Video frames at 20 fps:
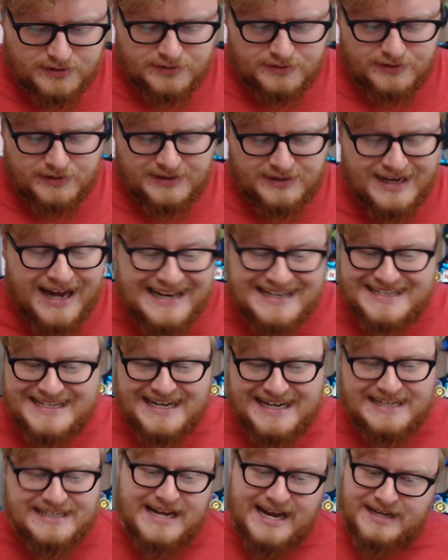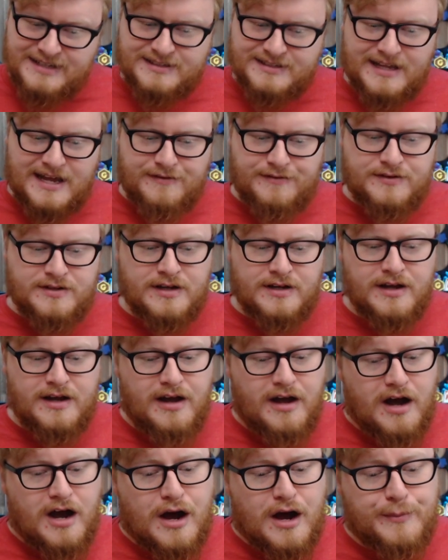19 days left.
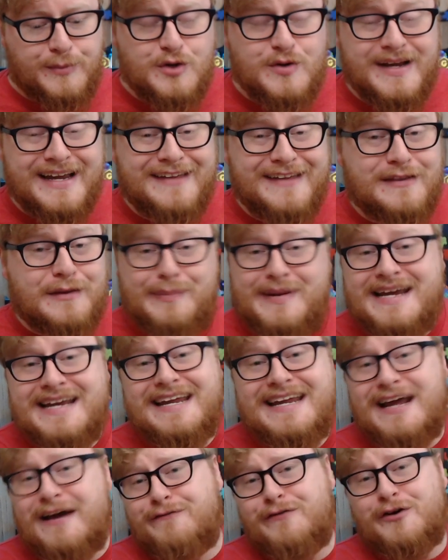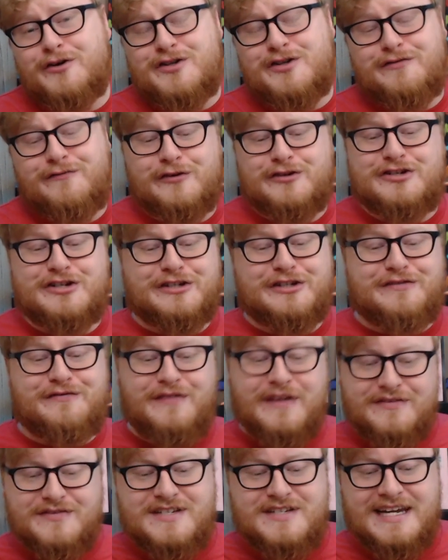You can get the PDF version for just
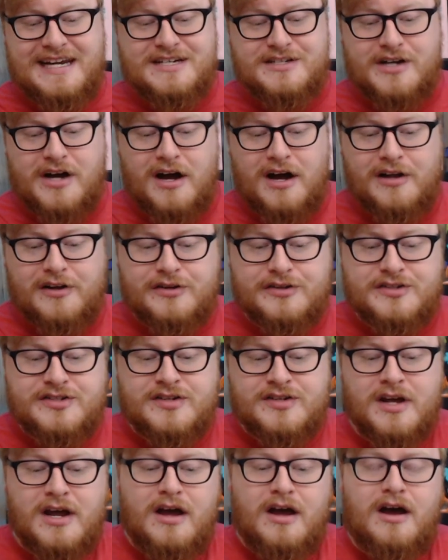$15,